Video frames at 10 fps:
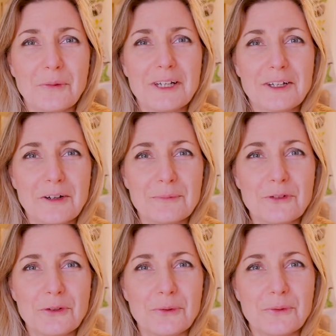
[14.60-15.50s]
welcome
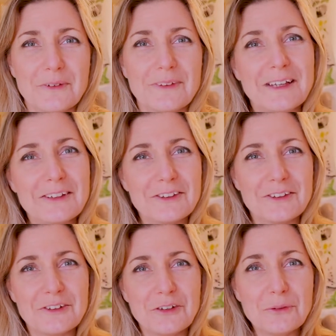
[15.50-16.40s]
to this
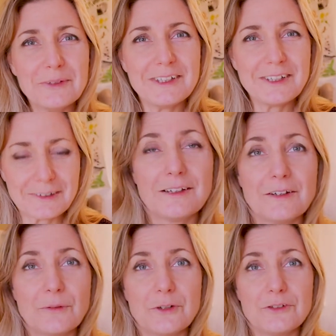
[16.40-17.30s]
new video,
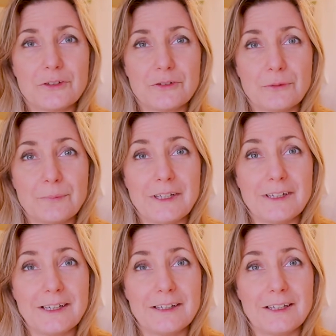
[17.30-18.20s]
which should have been
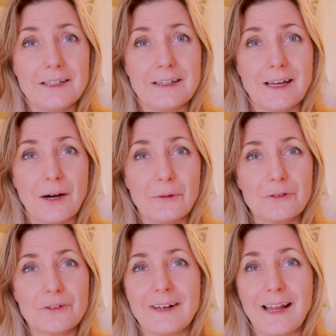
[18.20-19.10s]
uh,
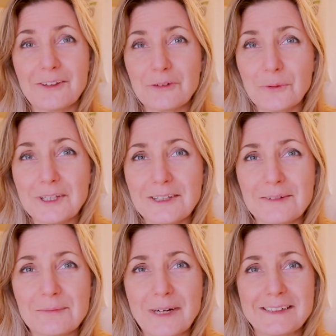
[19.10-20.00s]
out last week,
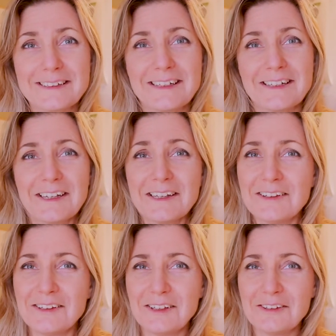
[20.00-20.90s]
but
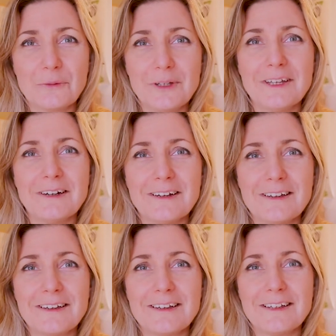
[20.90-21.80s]
this is real
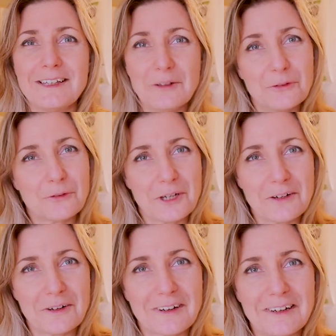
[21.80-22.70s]

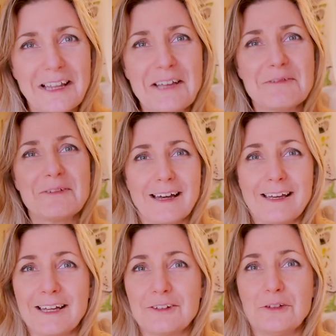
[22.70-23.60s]
illustrator life. I
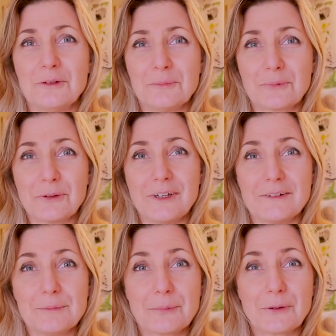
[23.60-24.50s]
had to
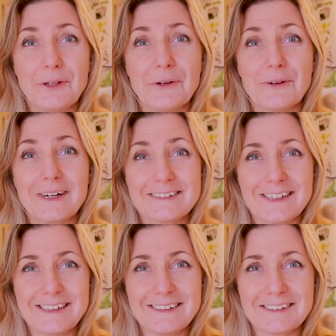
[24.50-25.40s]

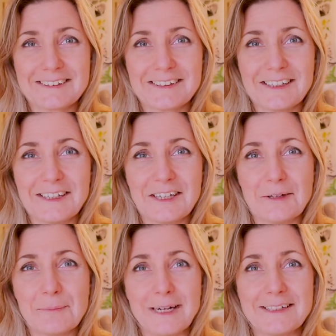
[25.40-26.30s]
prioritize
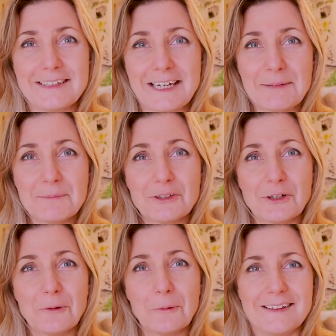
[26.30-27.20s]
uh, my time,
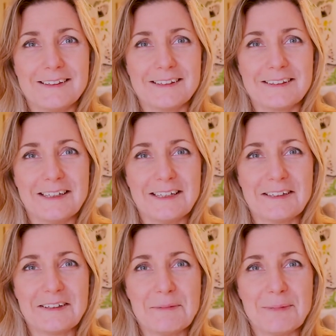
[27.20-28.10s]
so this is the,
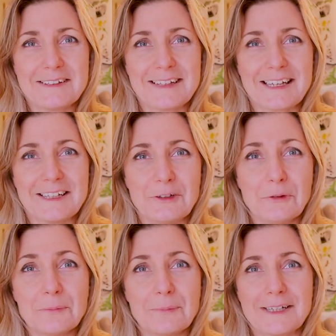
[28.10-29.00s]
the best I can do,
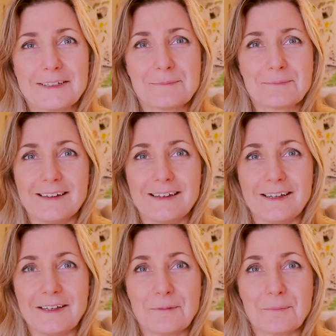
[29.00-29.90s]
but
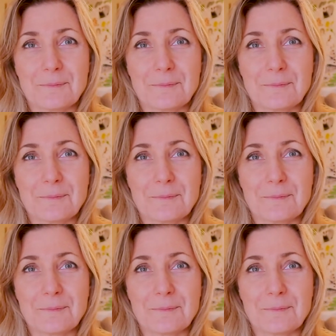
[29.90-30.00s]
uh,